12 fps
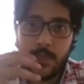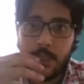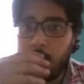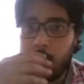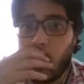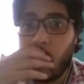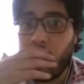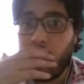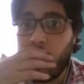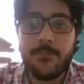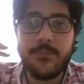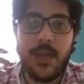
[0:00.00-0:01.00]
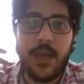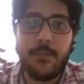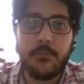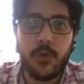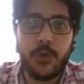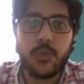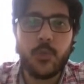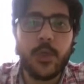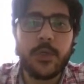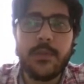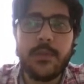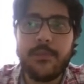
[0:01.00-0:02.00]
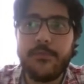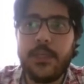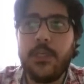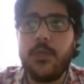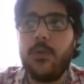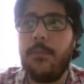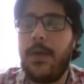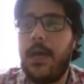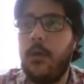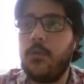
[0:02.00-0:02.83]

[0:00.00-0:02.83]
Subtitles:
So if I'm going to work with a video about